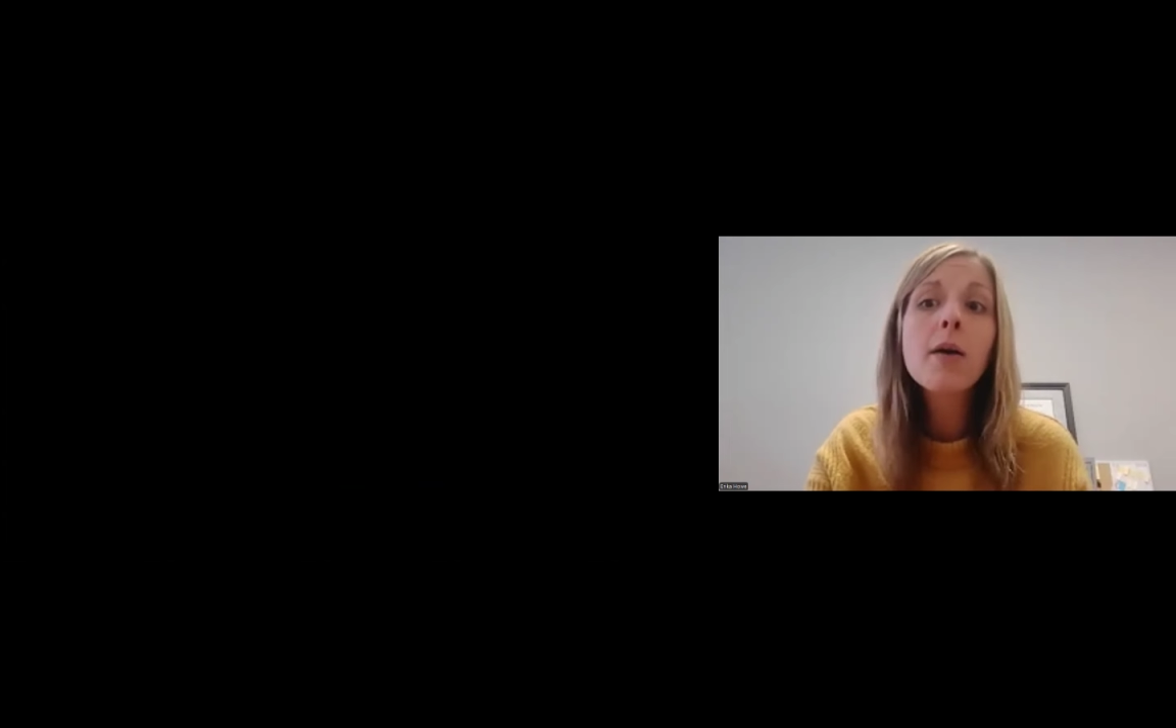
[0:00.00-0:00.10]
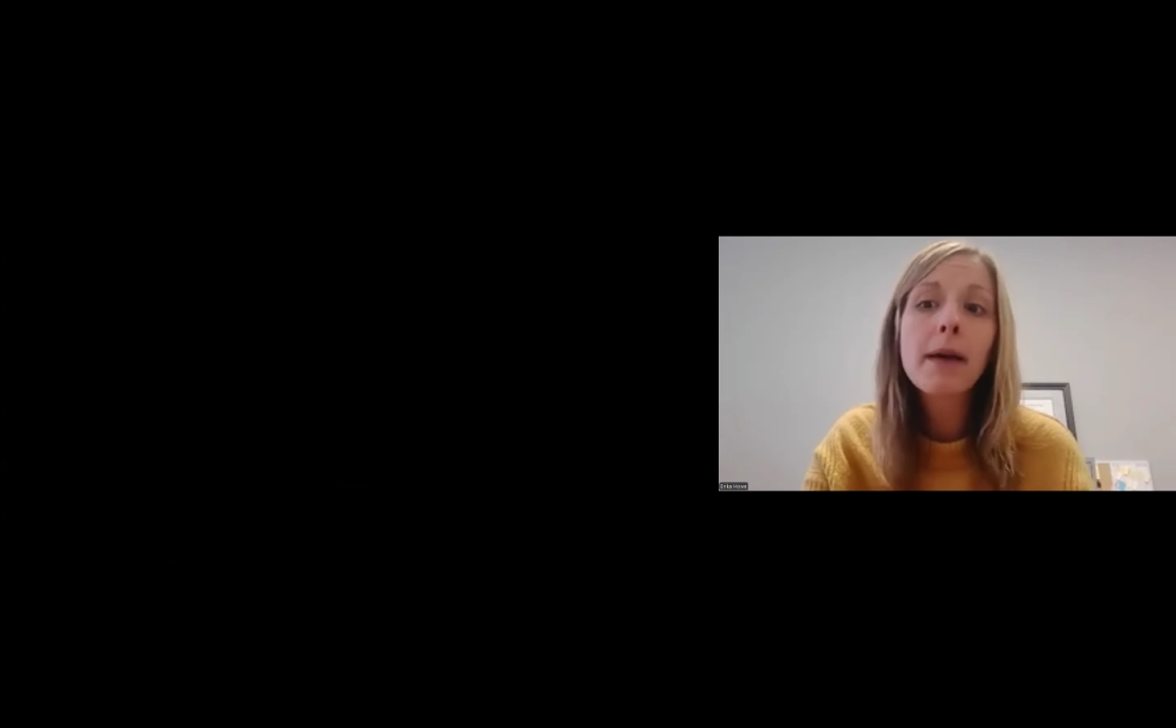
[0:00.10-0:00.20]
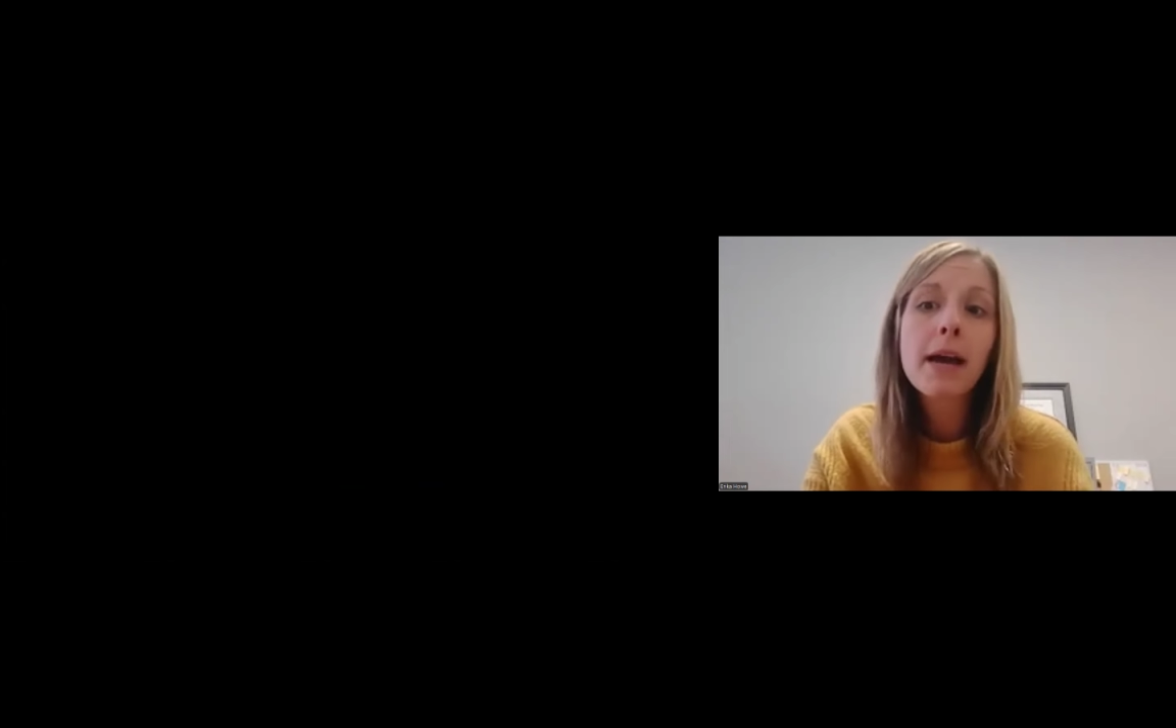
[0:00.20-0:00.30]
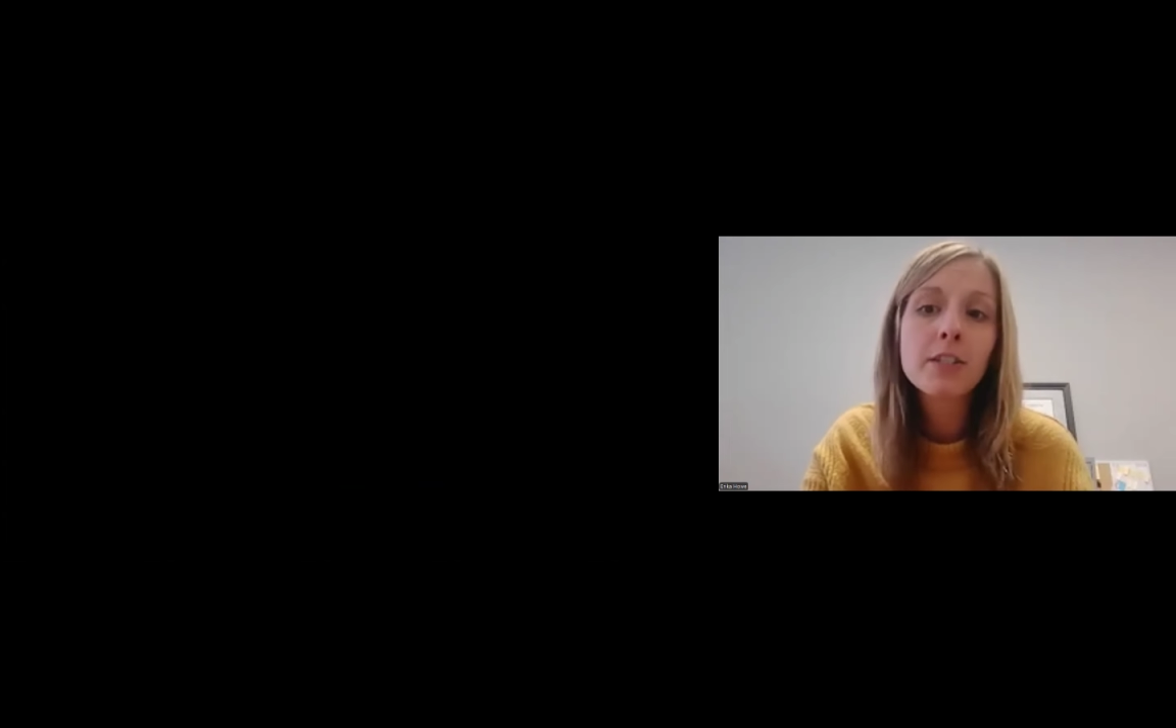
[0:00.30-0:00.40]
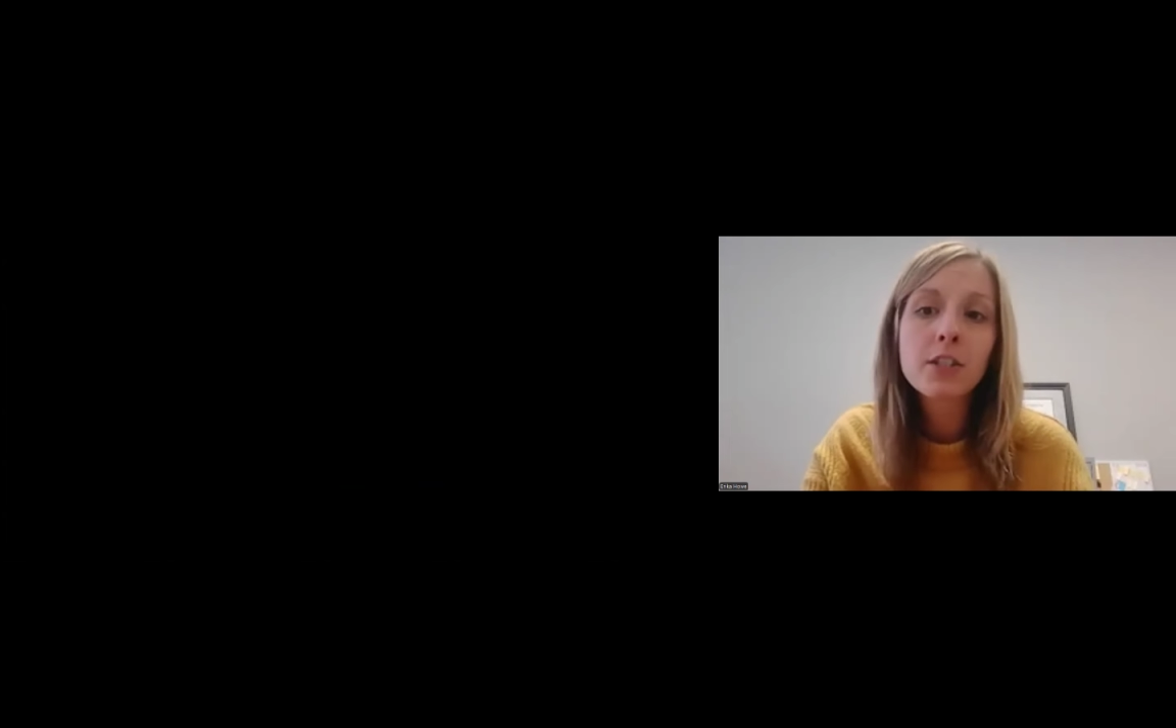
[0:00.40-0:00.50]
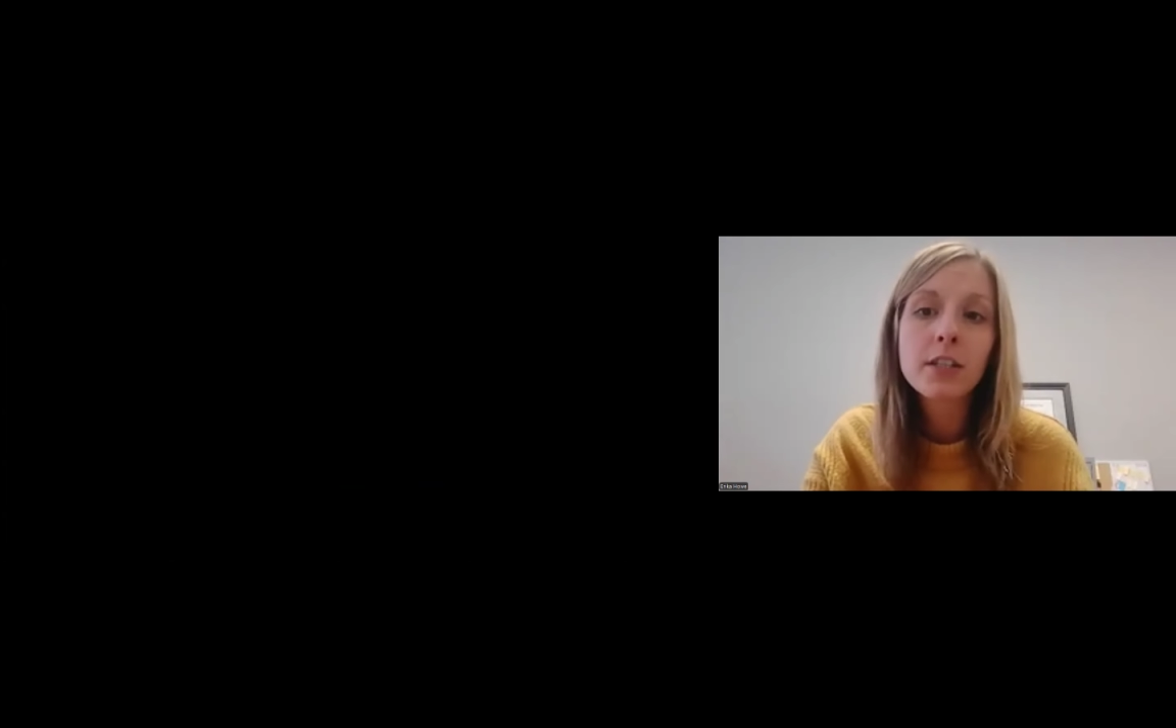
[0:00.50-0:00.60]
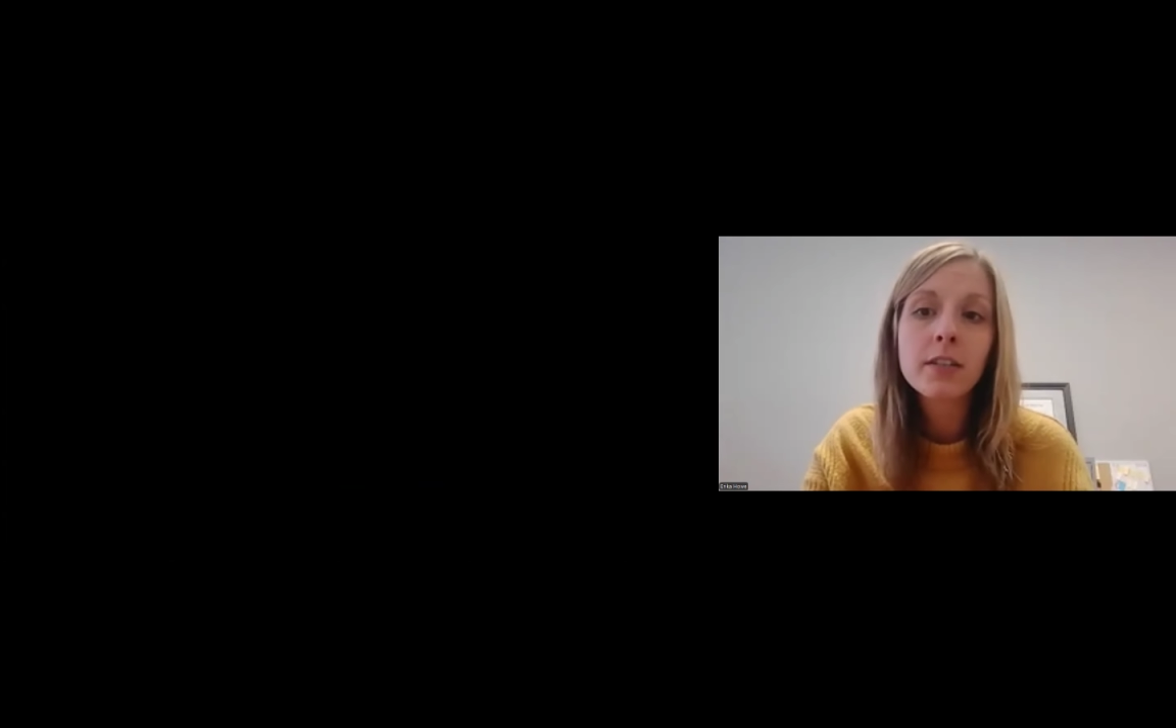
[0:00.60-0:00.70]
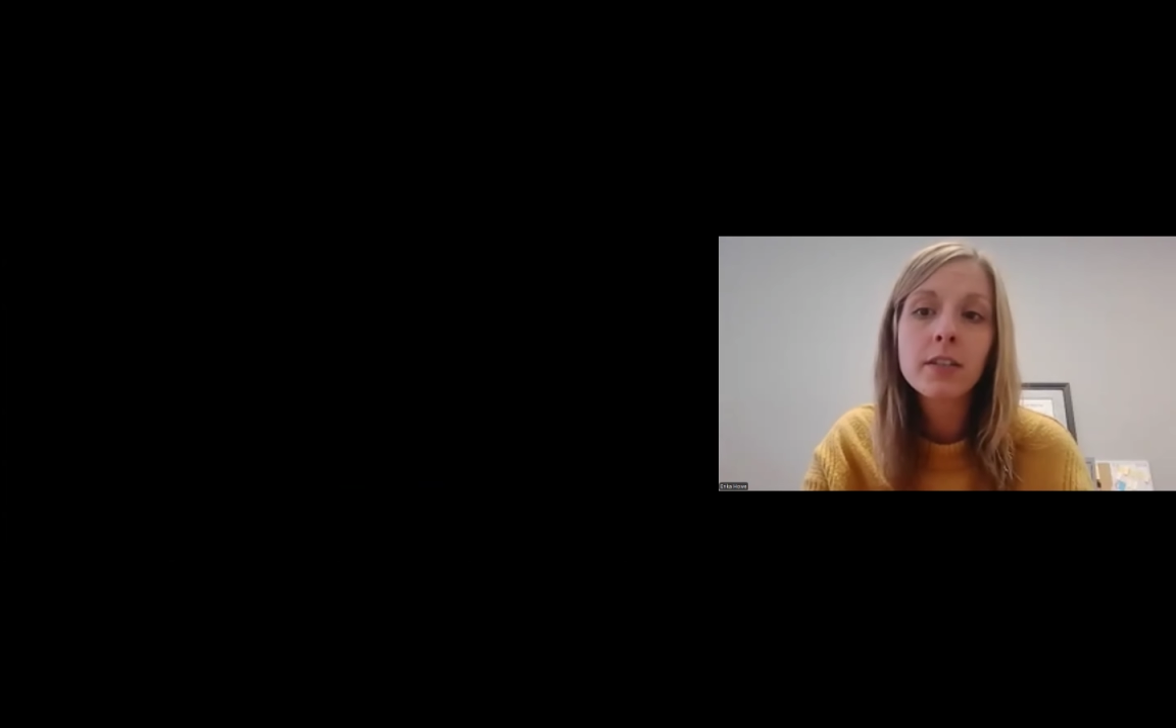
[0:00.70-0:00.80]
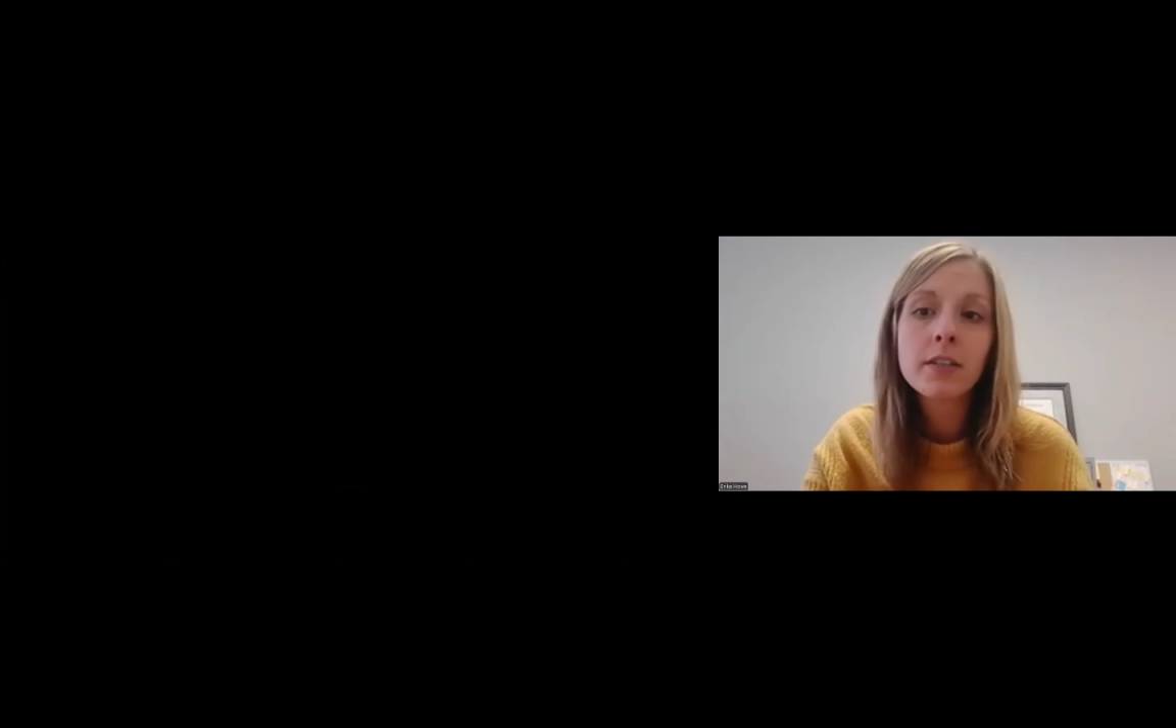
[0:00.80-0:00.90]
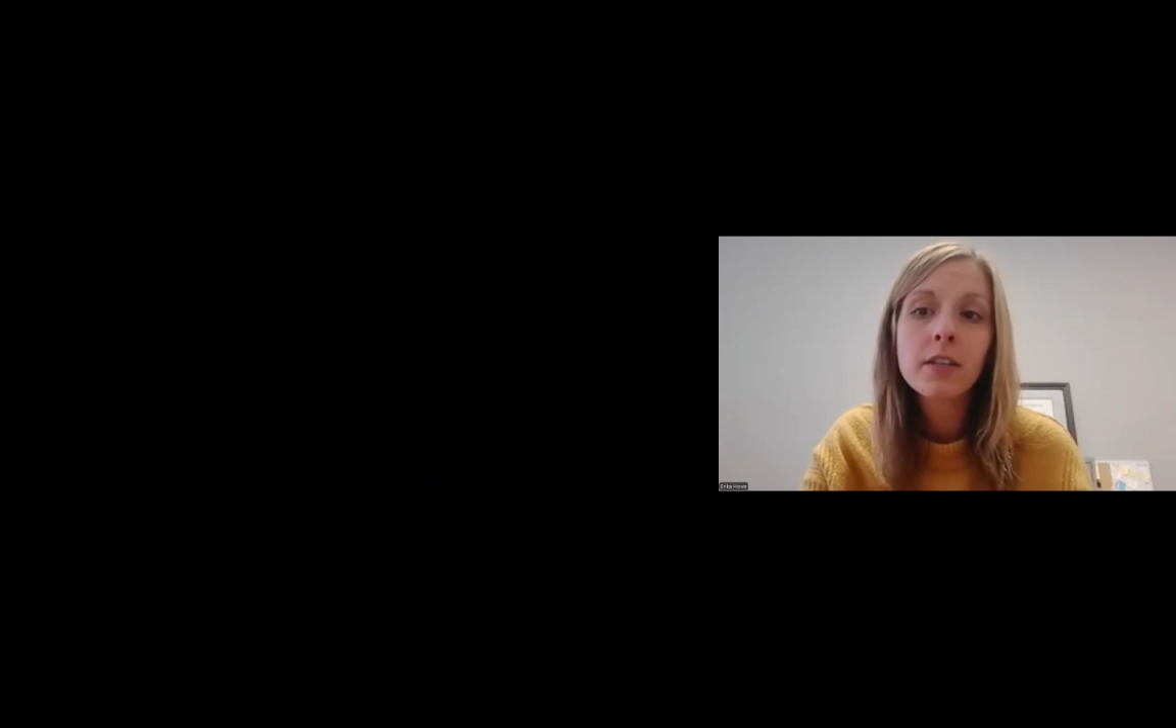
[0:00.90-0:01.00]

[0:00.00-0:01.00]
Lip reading: imagine